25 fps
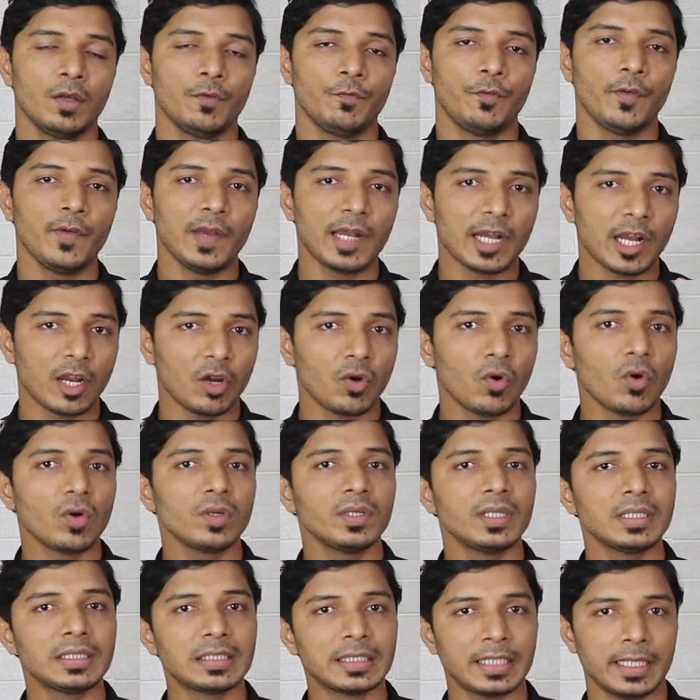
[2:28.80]
we will
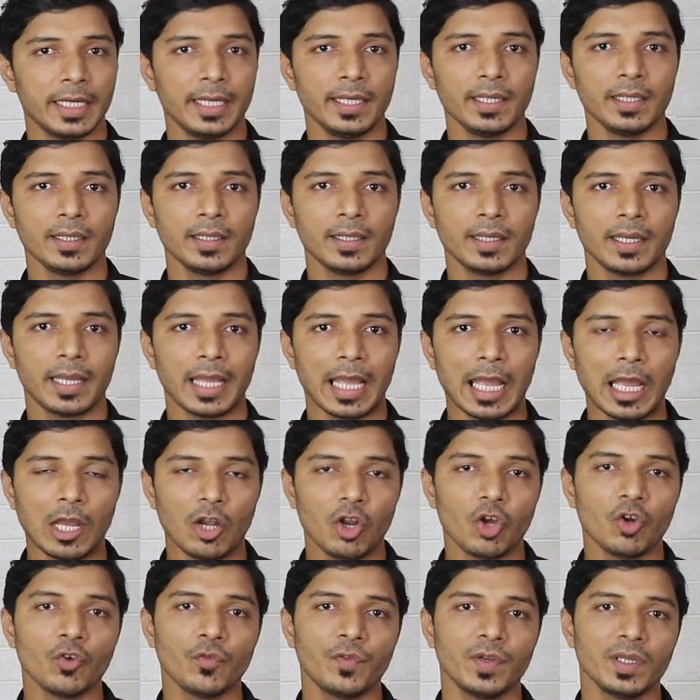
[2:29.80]
record the screen.
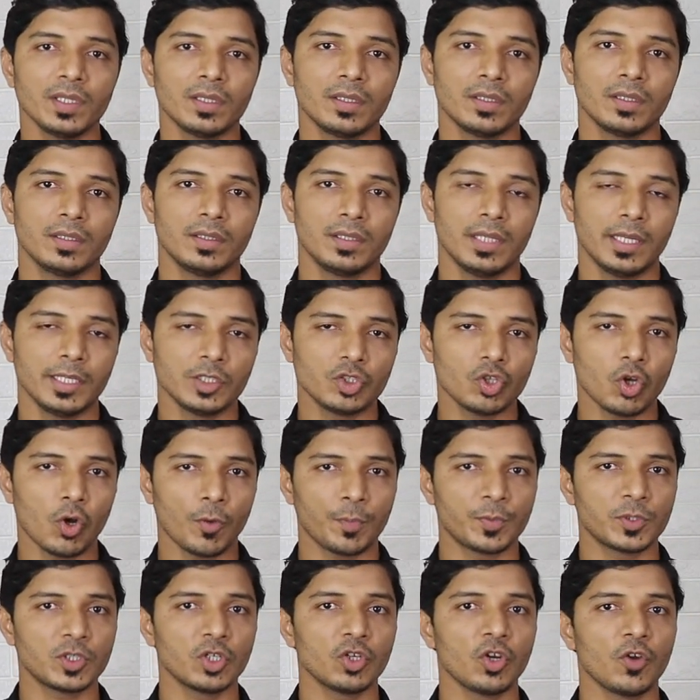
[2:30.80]
Along with, there is an
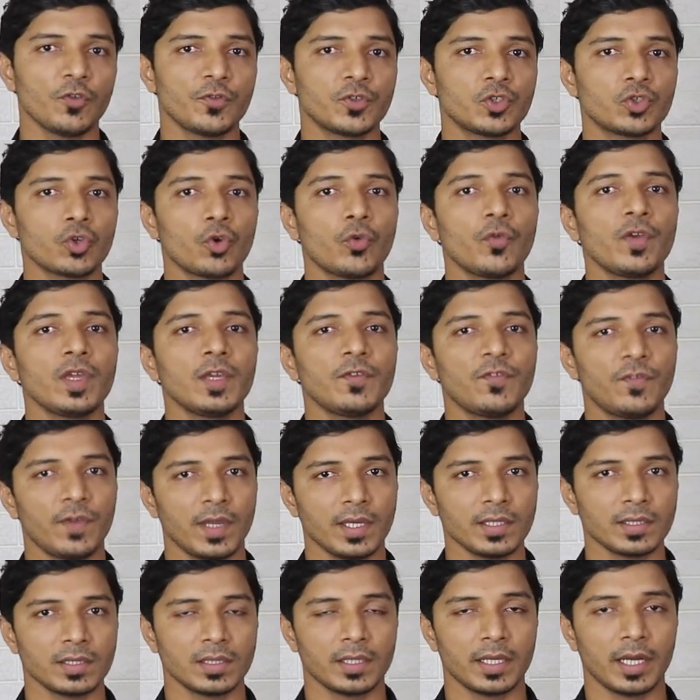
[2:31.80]
option of showing
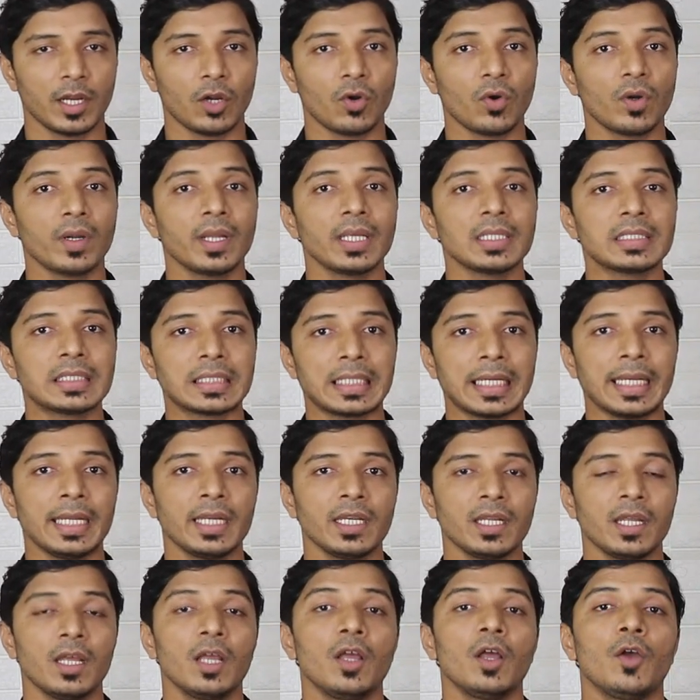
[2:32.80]
face, recording
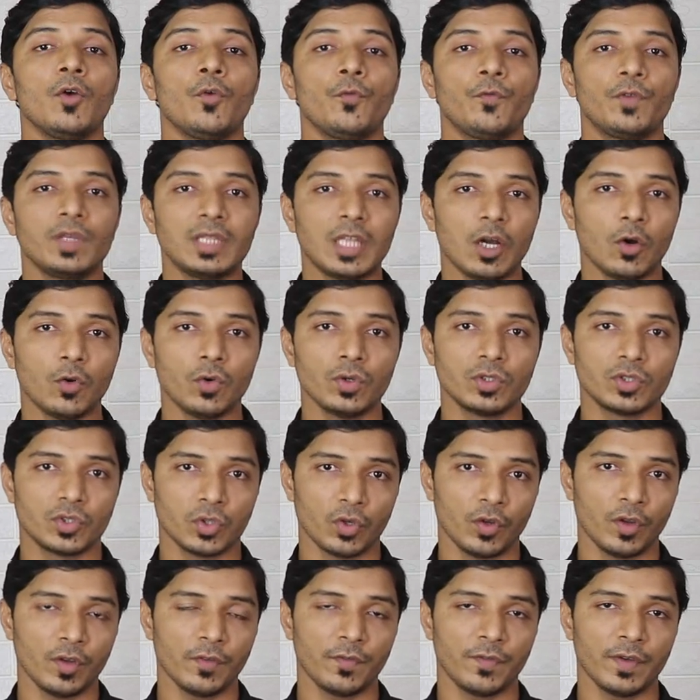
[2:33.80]
screen without
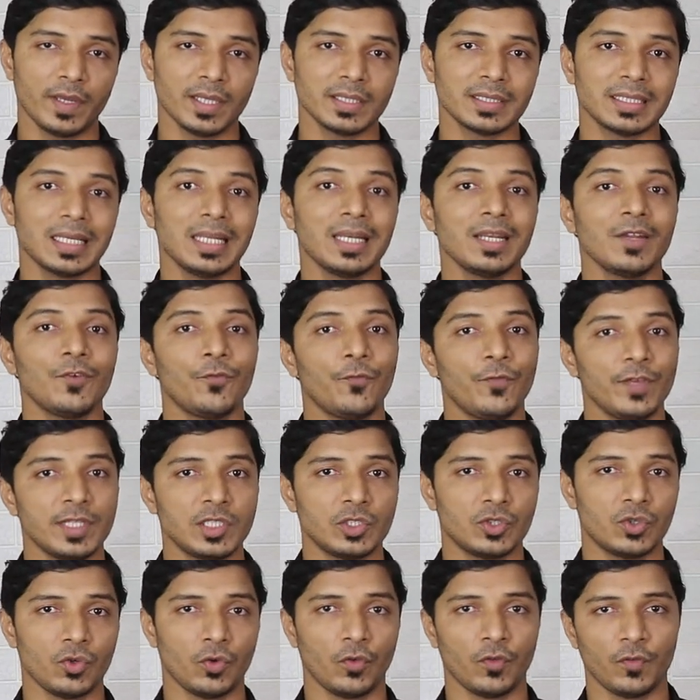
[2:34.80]
showing face and
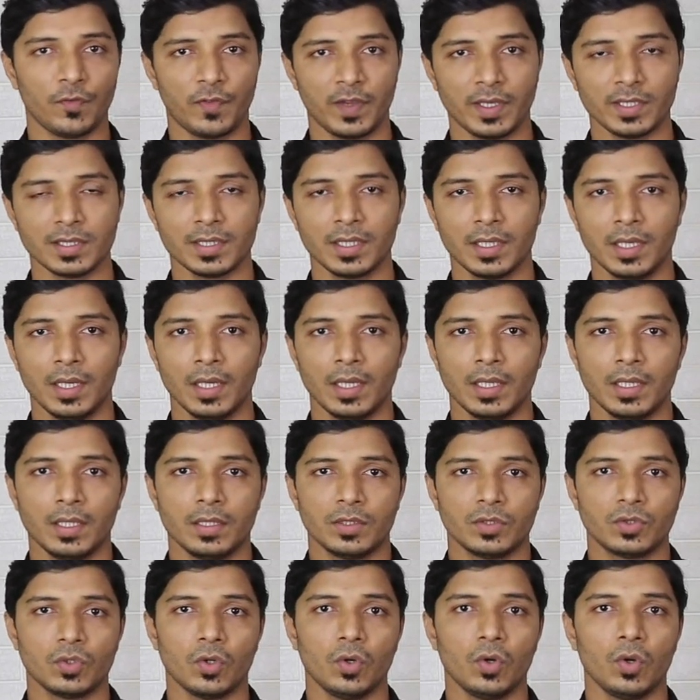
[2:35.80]
with showing face.
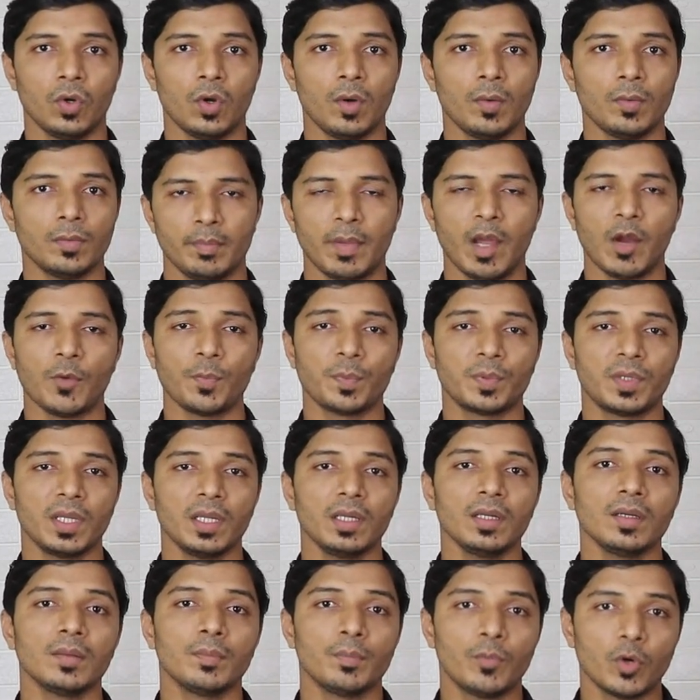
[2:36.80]
So by
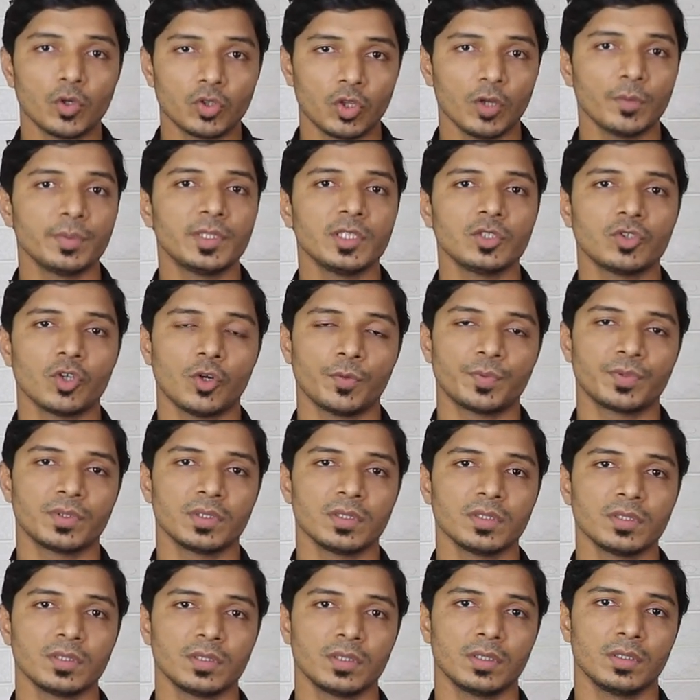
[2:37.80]
opting both of these
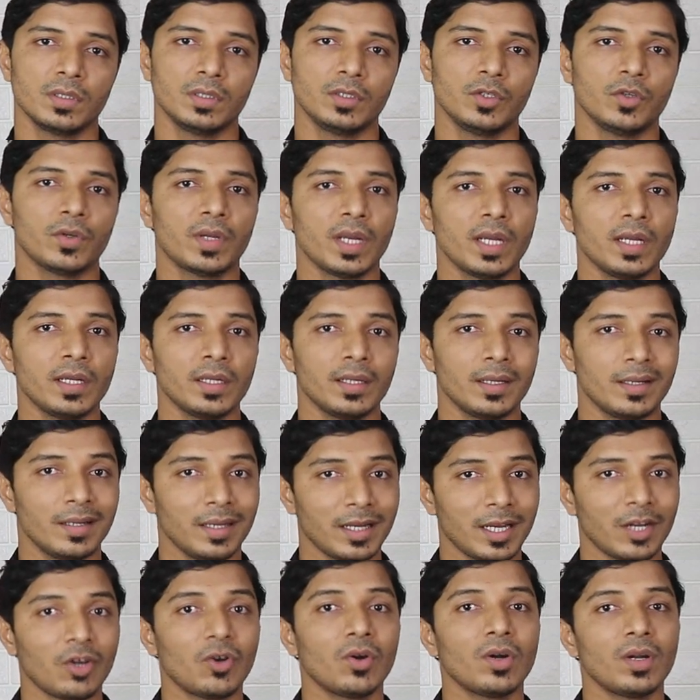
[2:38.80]
options, you can
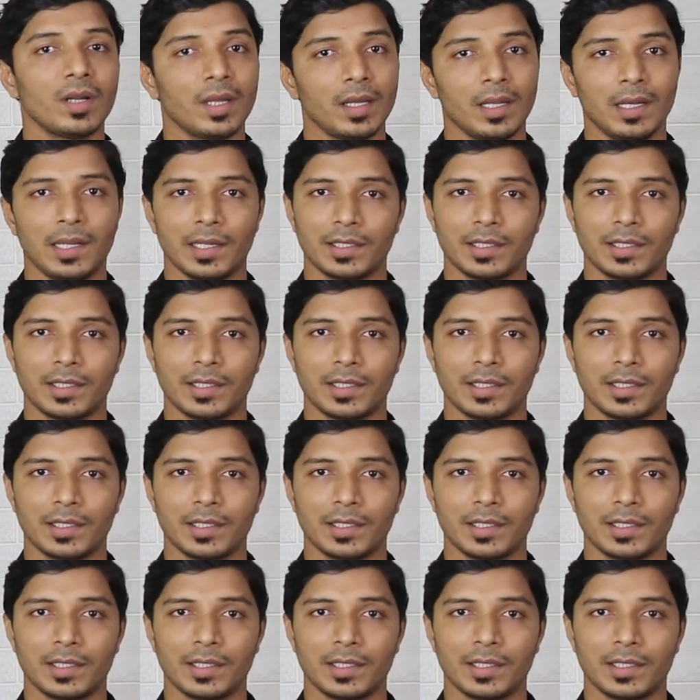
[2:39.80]
record a